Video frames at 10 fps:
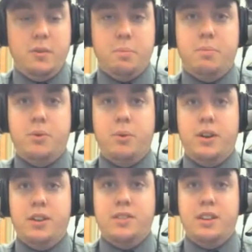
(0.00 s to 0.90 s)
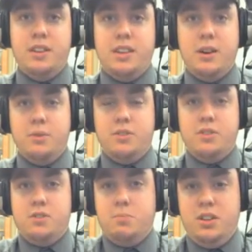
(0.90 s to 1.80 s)
point, and that would
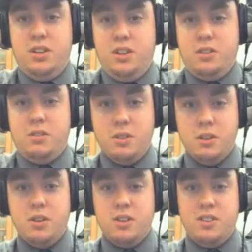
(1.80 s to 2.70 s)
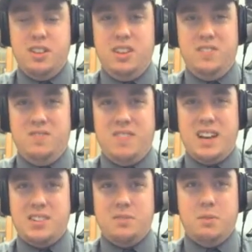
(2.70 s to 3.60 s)
just be the
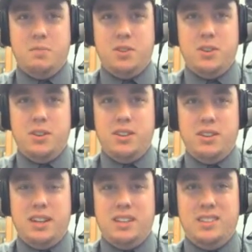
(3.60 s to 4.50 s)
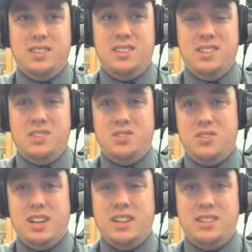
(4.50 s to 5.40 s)
maximum current that this
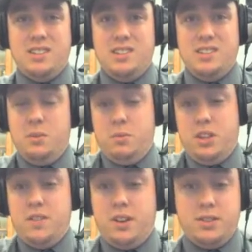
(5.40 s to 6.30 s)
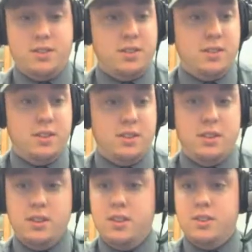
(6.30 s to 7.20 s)
light intensity would give us.
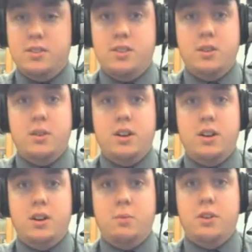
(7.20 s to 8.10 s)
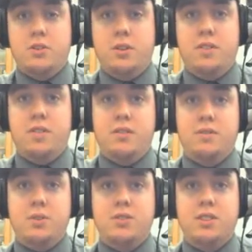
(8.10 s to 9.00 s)
So we're at 25
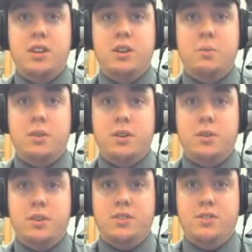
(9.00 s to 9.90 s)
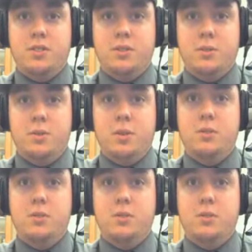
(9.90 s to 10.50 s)
volts now. We're going to